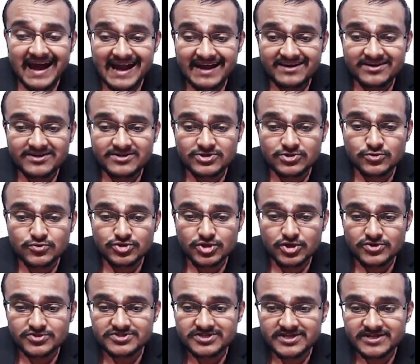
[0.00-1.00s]
and
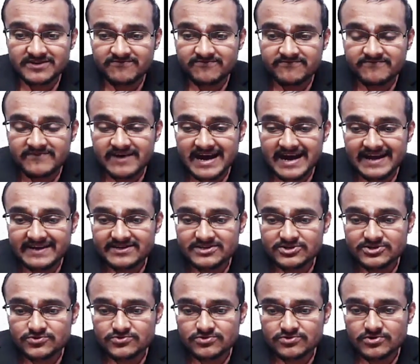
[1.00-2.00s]

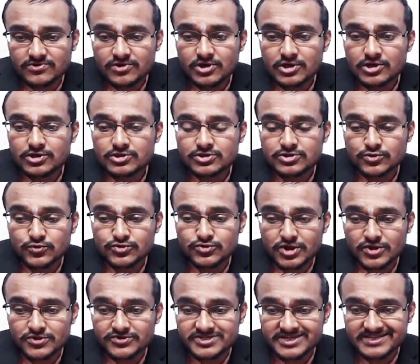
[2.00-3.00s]
2005 to
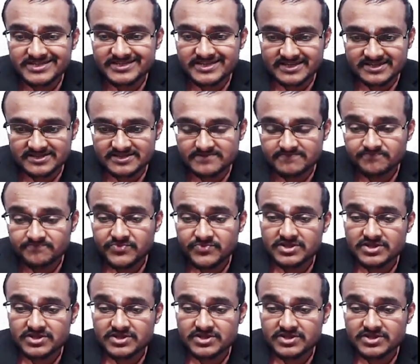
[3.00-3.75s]
2006.